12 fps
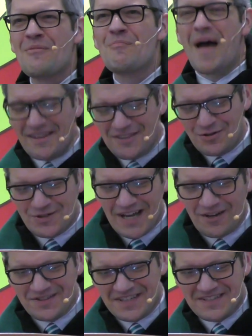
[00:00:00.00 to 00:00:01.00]
Matthew
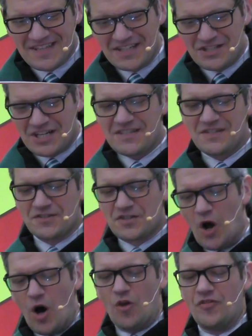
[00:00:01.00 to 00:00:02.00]
tells us that Jesus
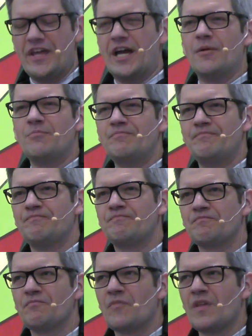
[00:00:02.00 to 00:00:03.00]
called
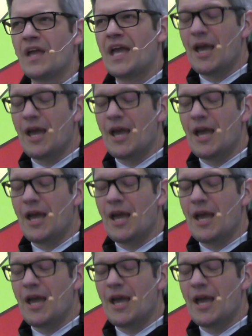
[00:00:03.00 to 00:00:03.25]
them,